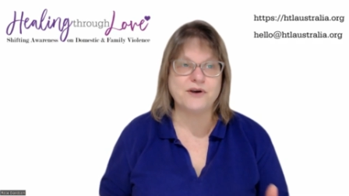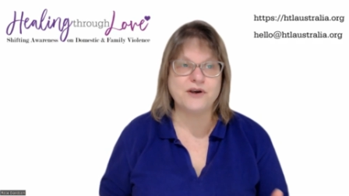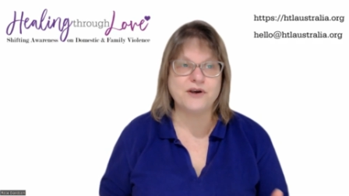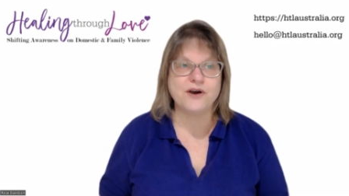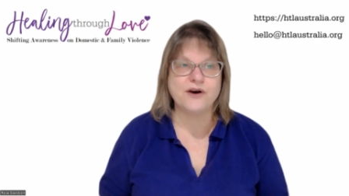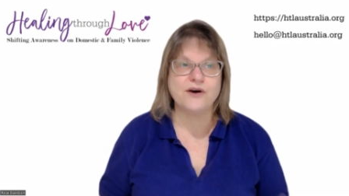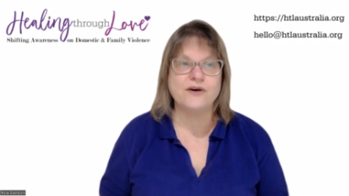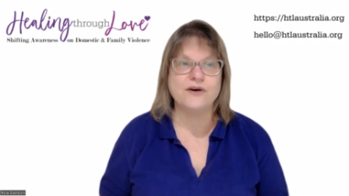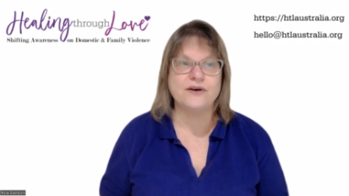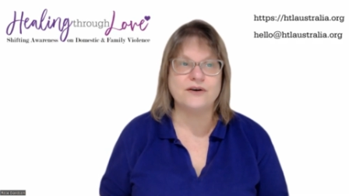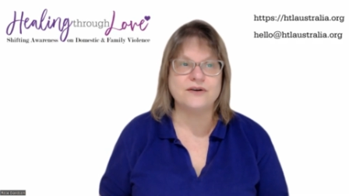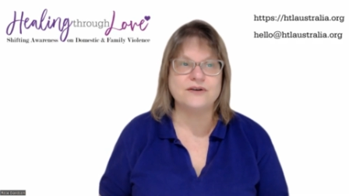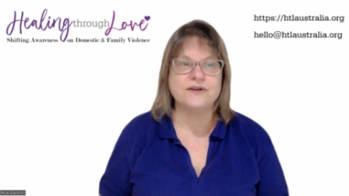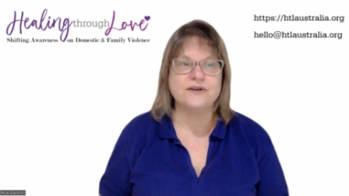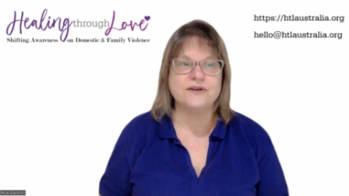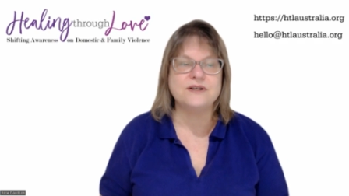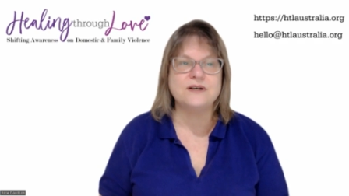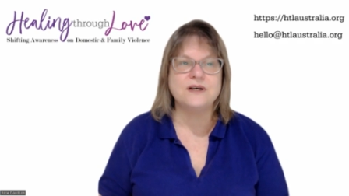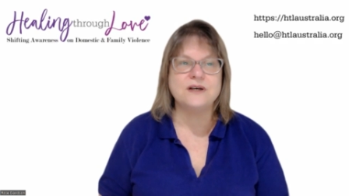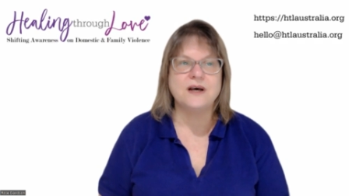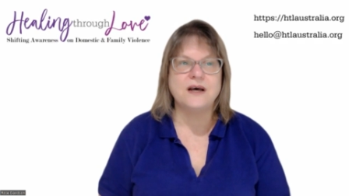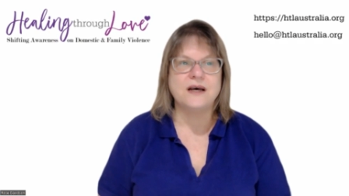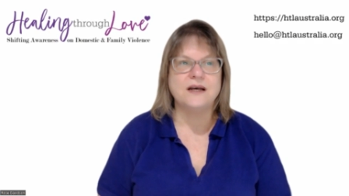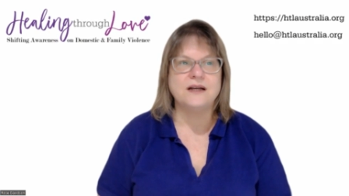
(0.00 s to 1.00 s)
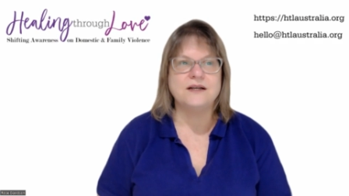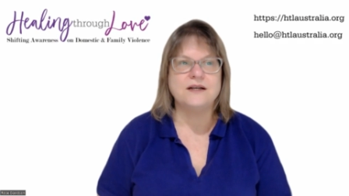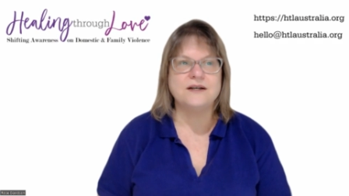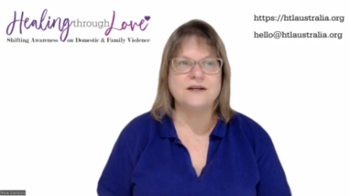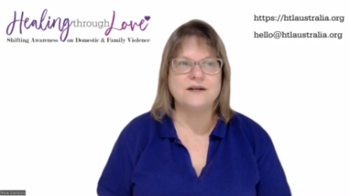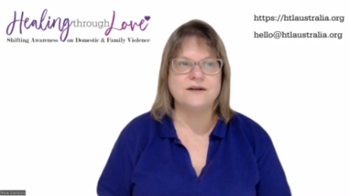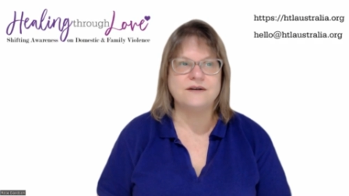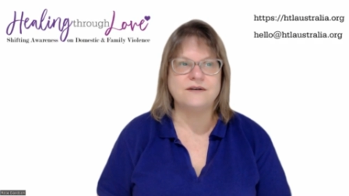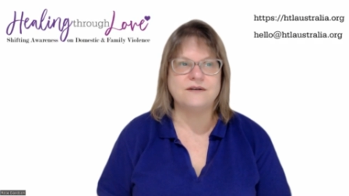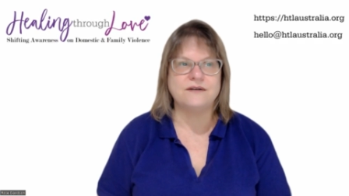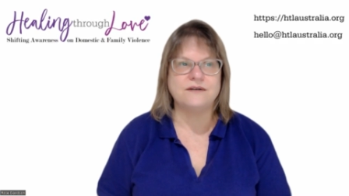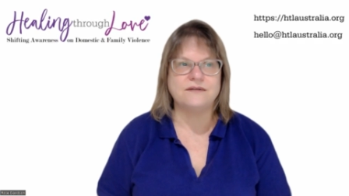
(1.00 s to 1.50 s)
use
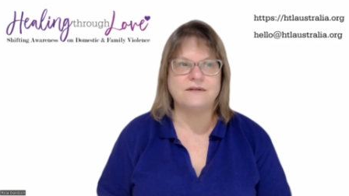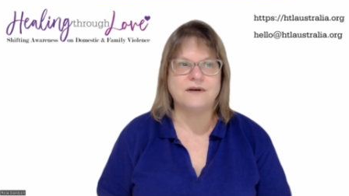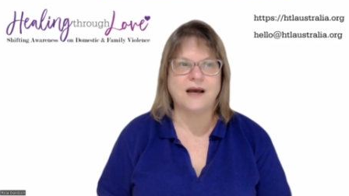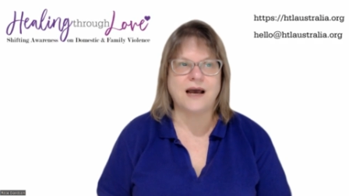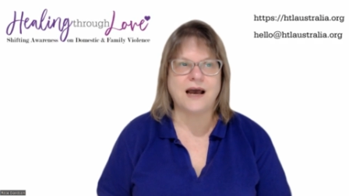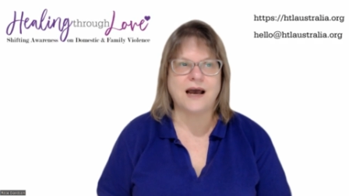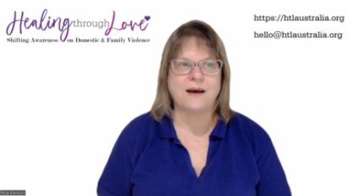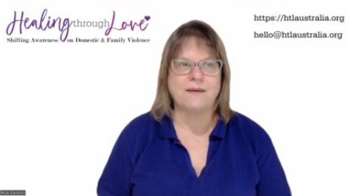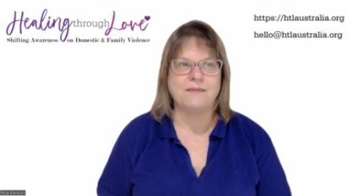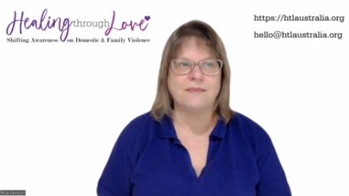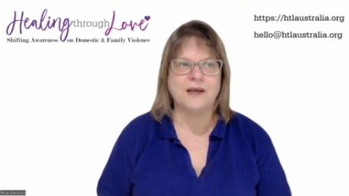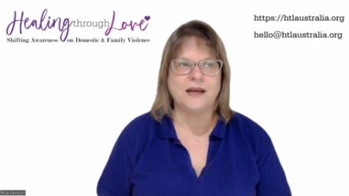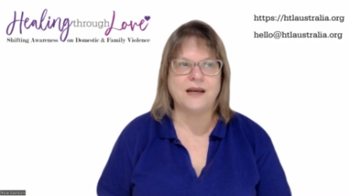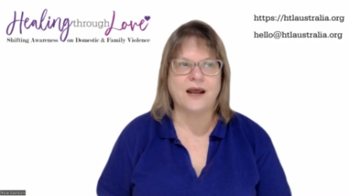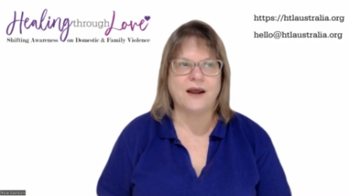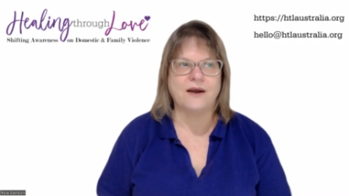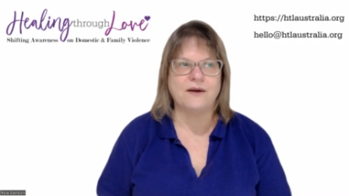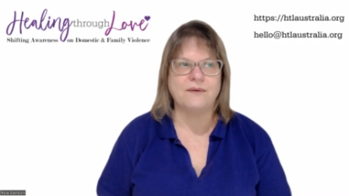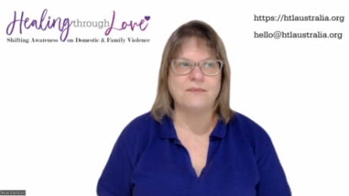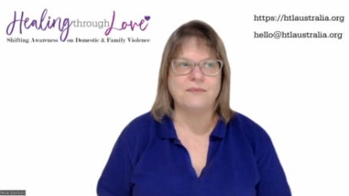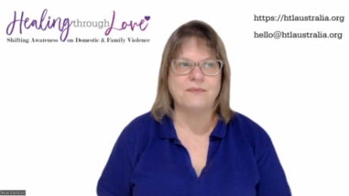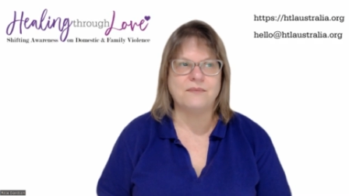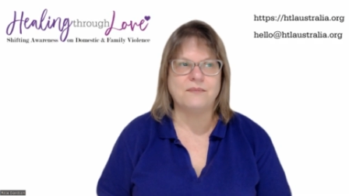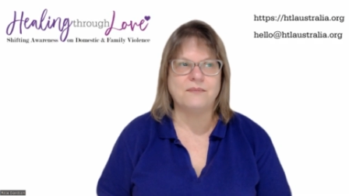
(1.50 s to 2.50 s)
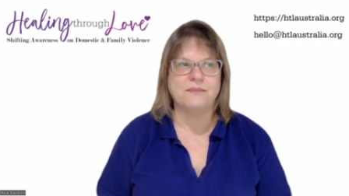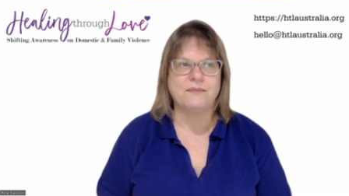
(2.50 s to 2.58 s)
to you know,